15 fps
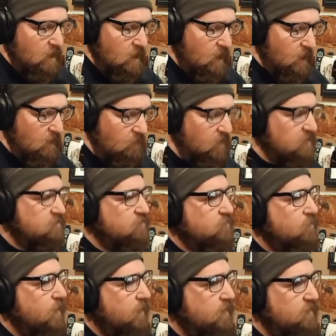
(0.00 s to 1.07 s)
events
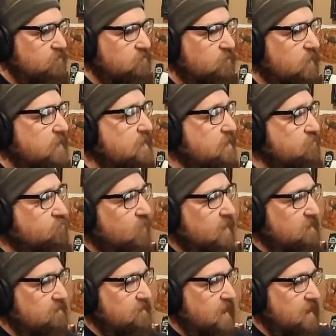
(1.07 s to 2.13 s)
throughout history, and then tried
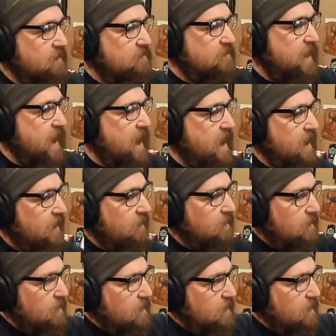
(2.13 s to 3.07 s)
to take that